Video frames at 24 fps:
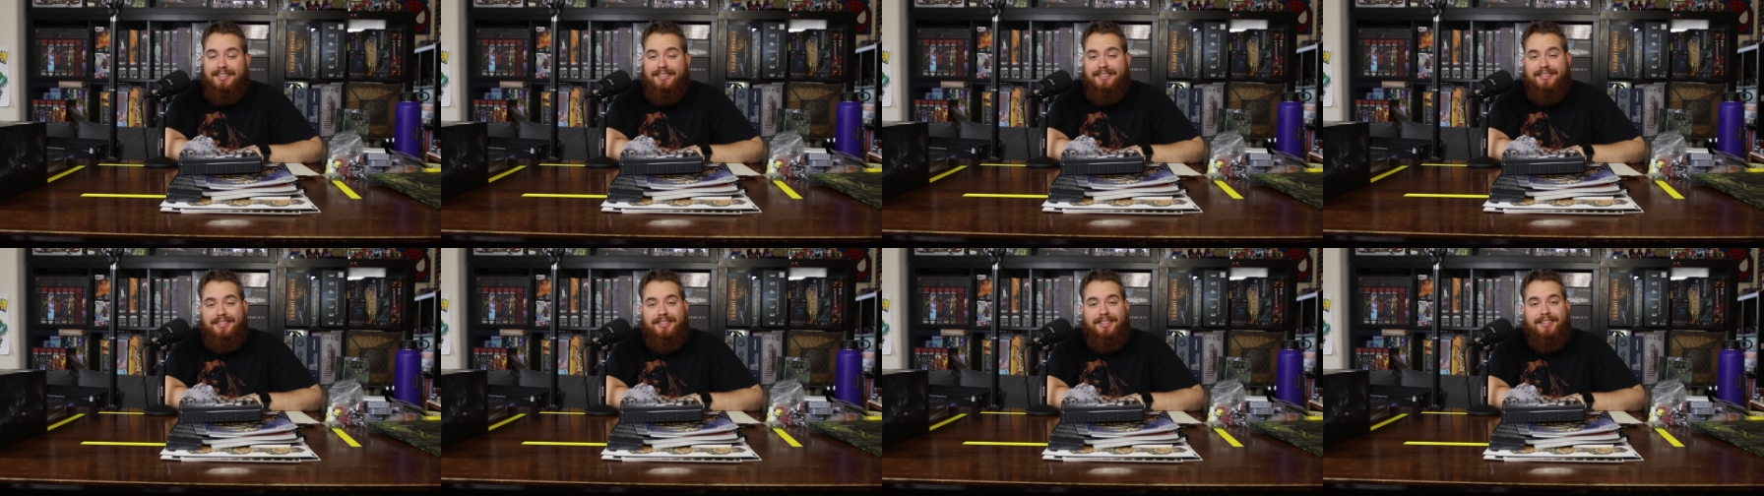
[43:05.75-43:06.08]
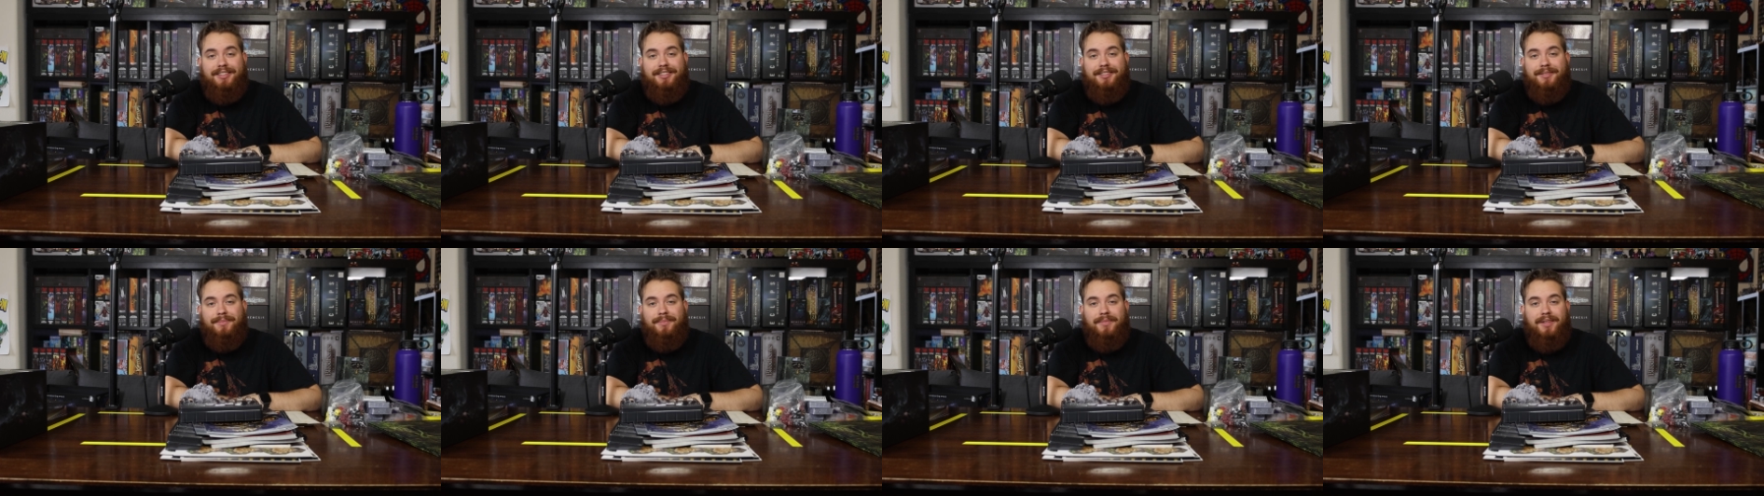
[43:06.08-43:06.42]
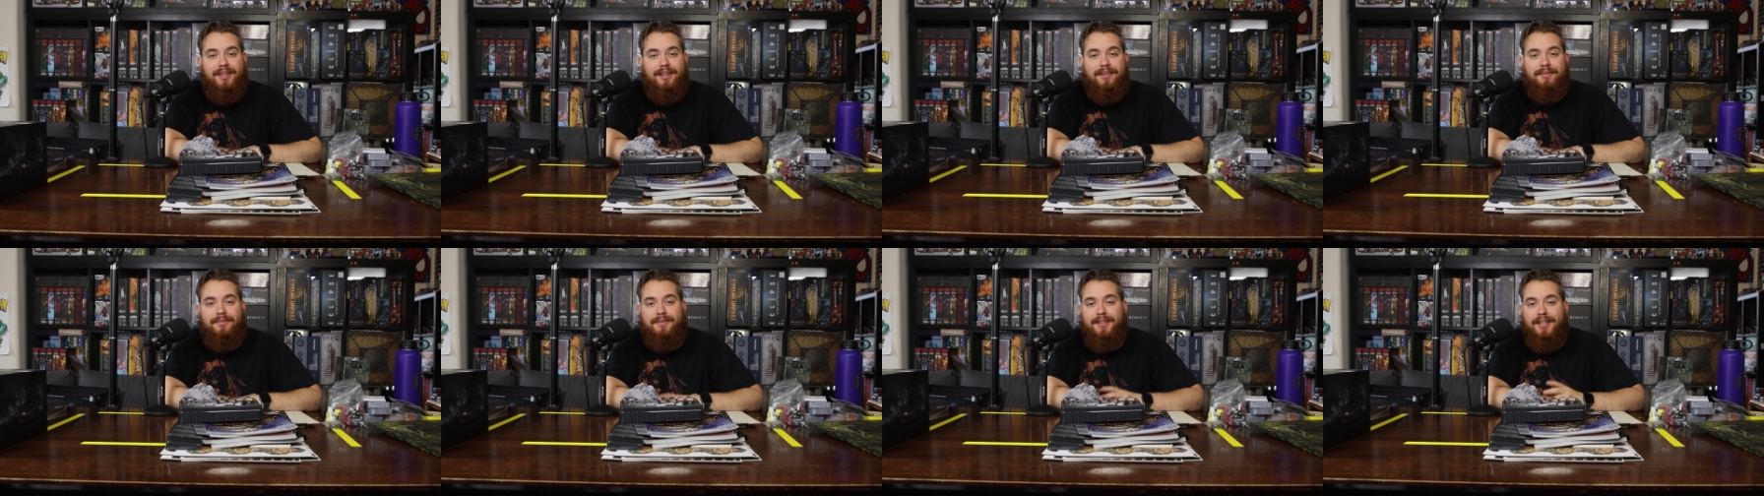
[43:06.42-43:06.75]
So you,
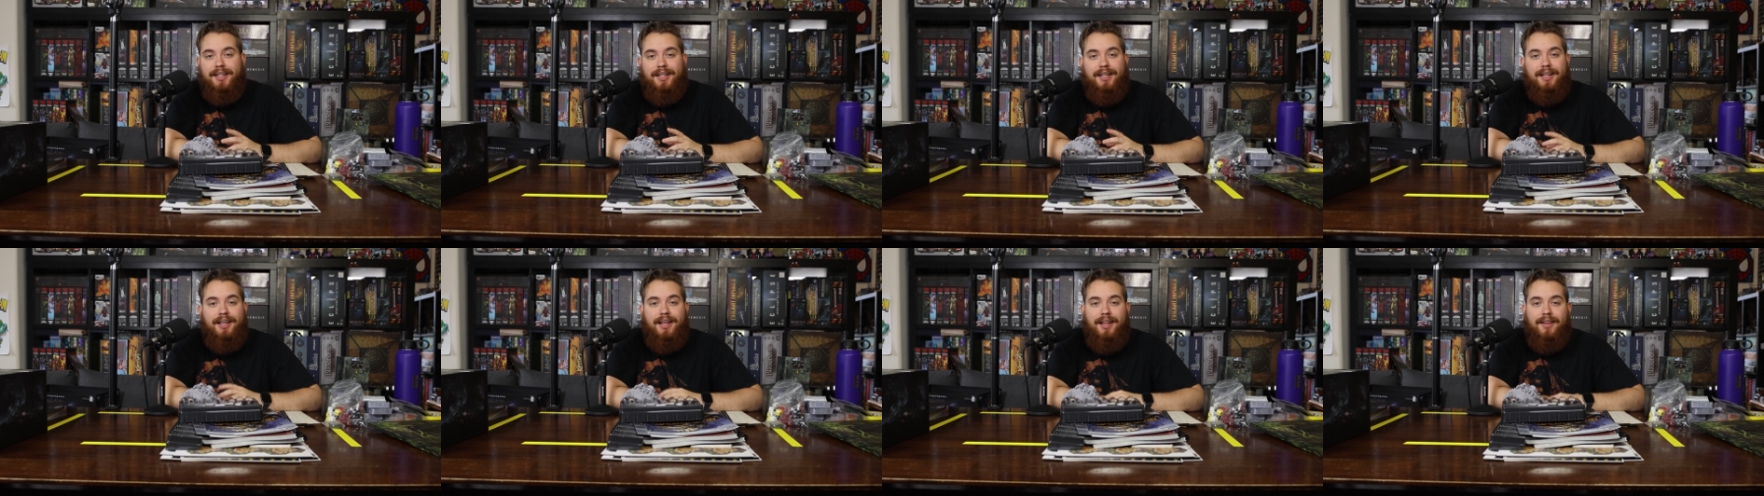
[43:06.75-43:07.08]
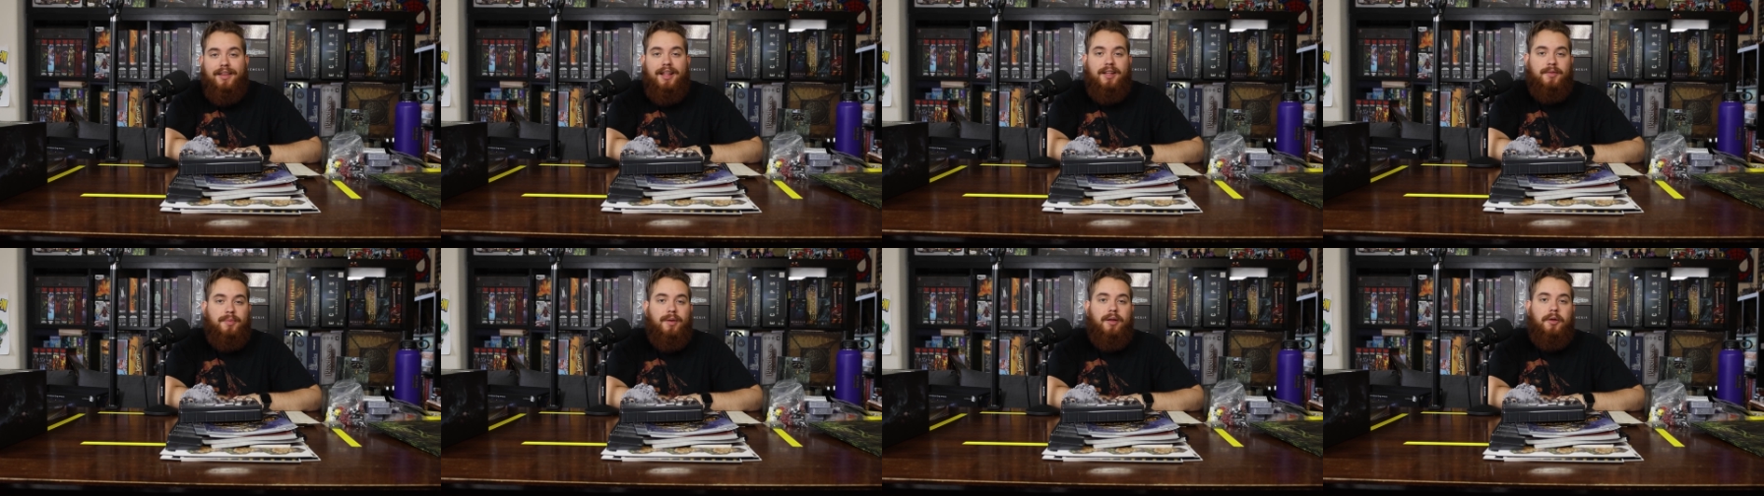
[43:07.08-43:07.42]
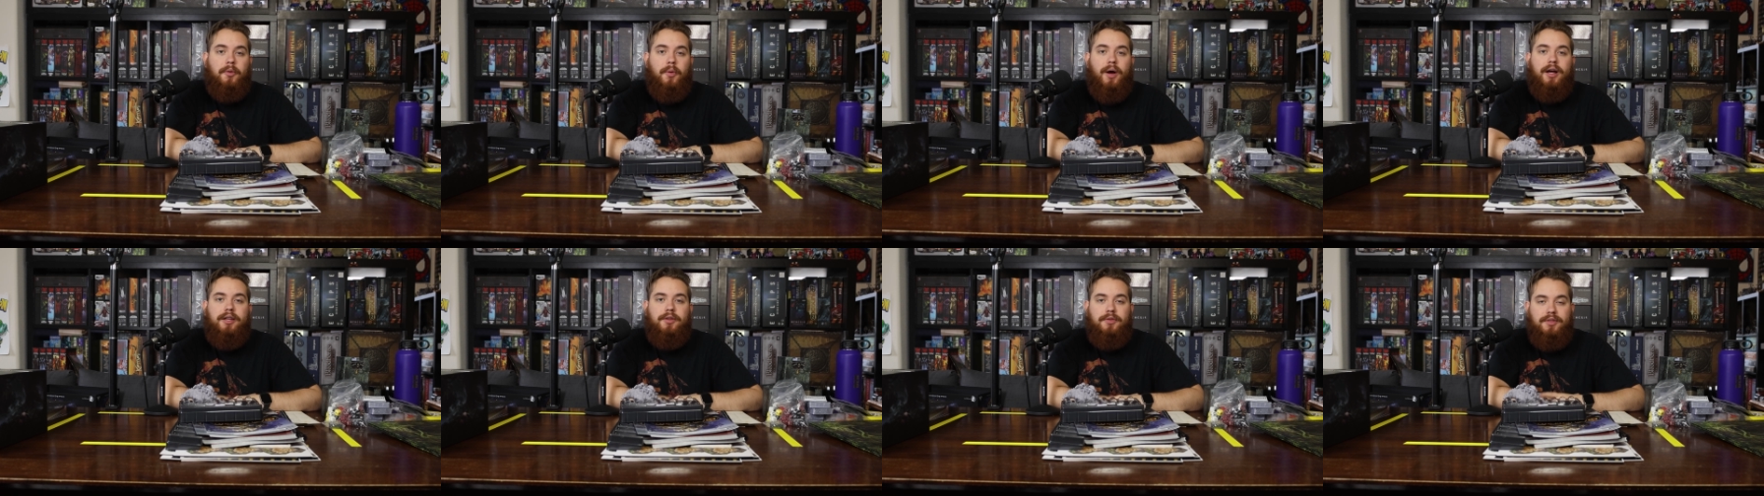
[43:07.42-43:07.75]
that, that's
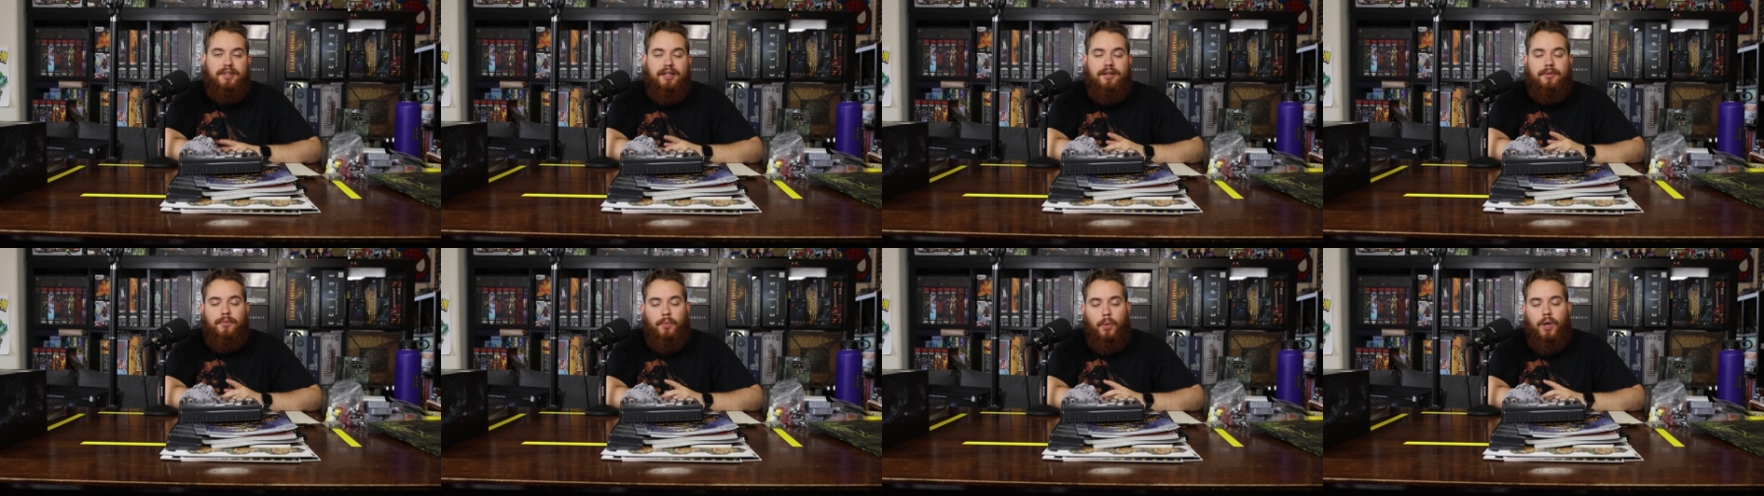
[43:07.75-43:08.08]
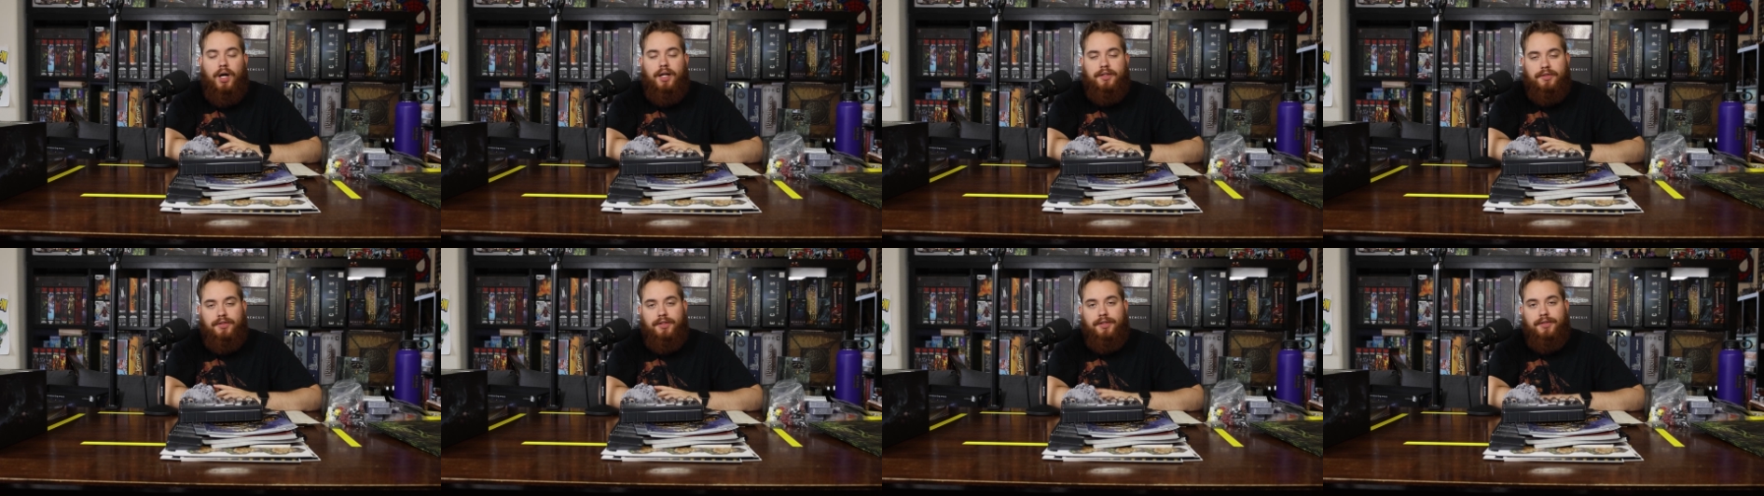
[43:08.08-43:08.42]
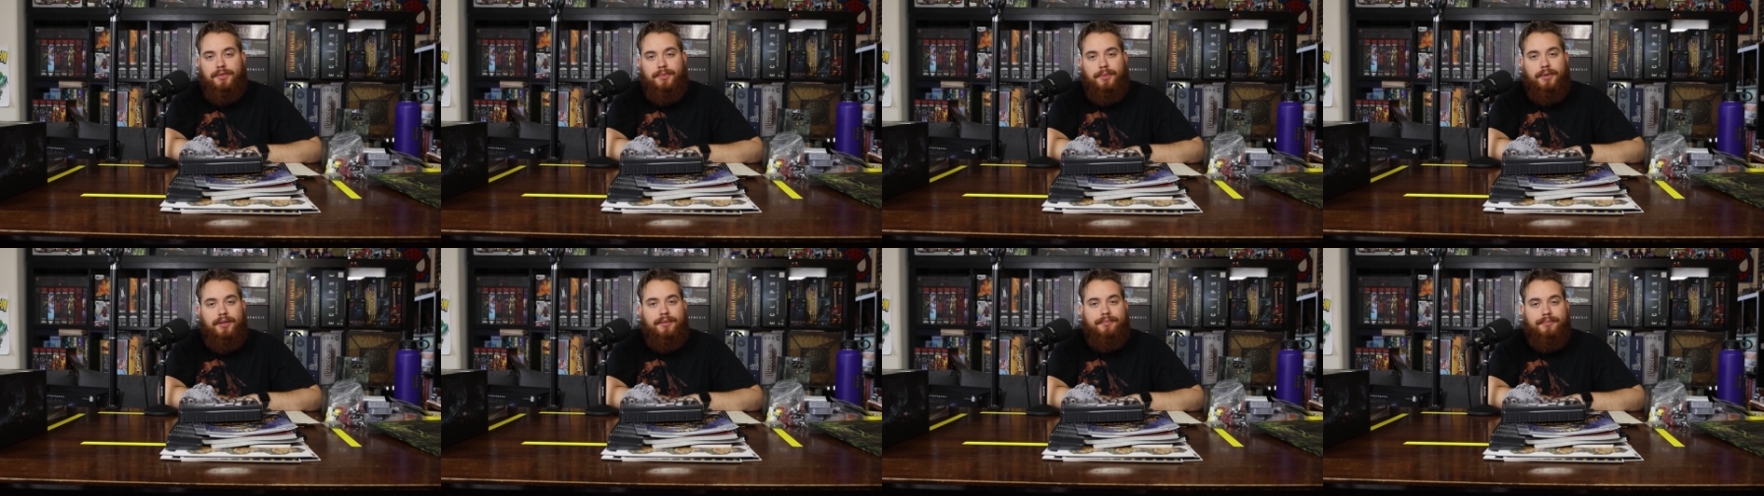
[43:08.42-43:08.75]
probably why you didn't watch
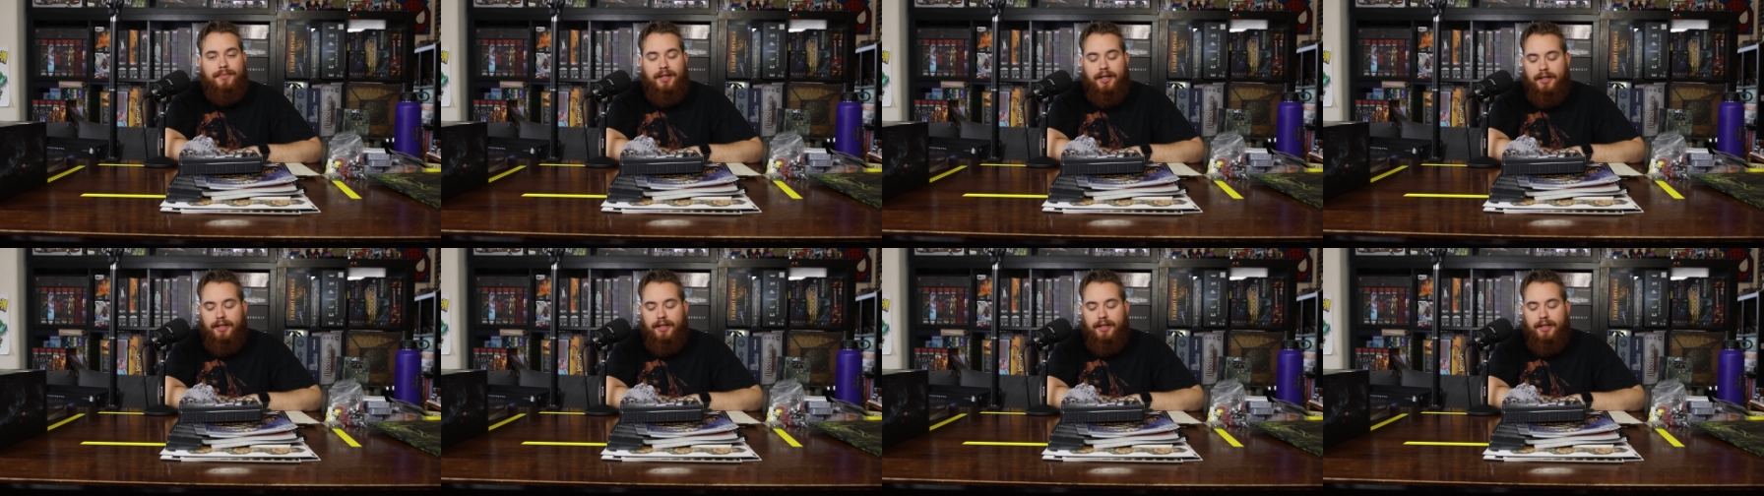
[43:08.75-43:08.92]
this one,